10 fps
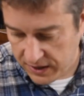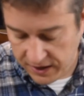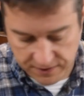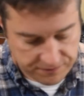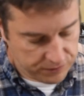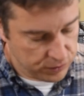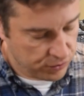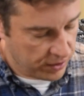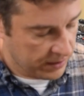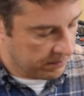a food
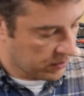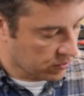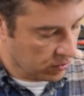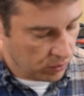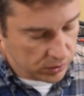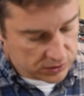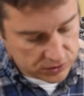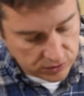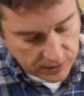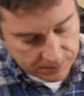grade mineral oil
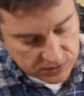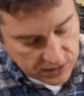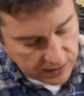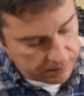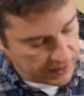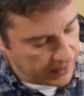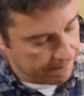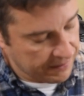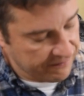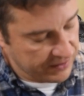to it. I'm just gonna kind
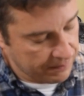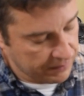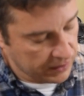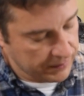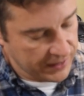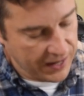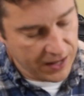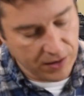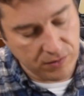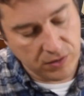of buff it up a little bit
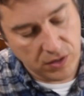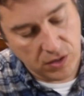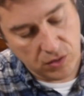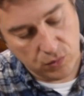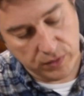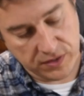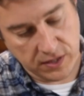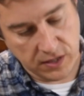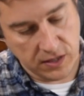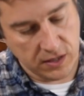now with
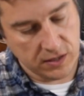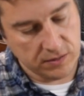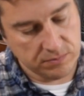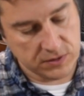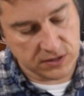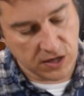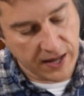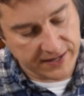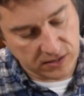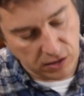just a
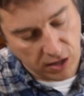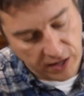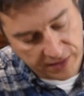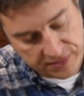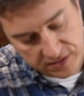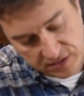cotton cloth.